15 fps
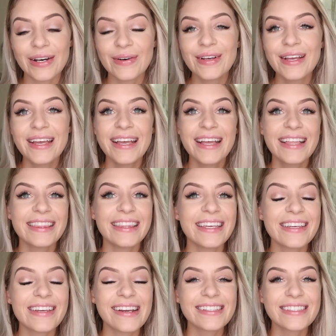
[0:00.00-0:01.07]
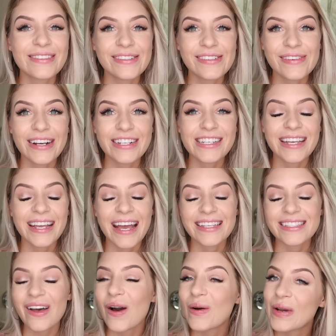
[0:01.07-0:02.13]
So thank you guys so much for watching.
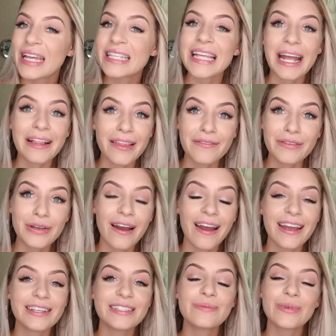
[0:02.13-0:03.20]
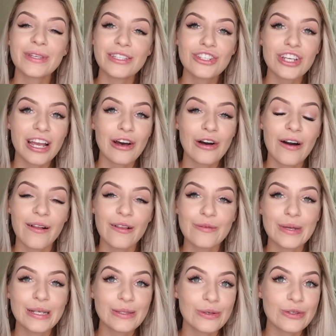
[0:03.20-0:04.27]
As always, I love you guys. Please check out all
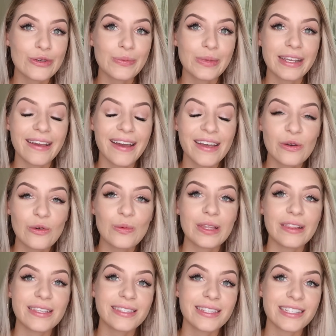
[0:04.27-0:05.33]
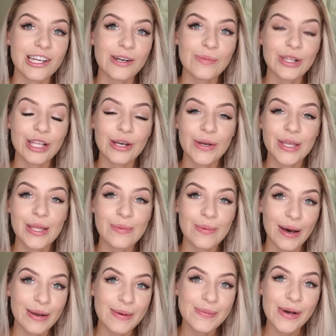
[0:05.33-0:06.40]
of my social media. It will be listed down below in the
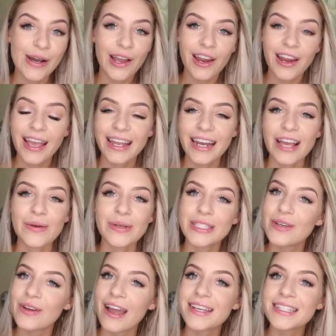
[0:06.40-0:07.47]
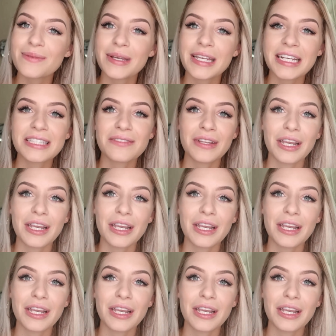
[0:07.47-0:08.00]
bottom bar, and I will see you guys in my next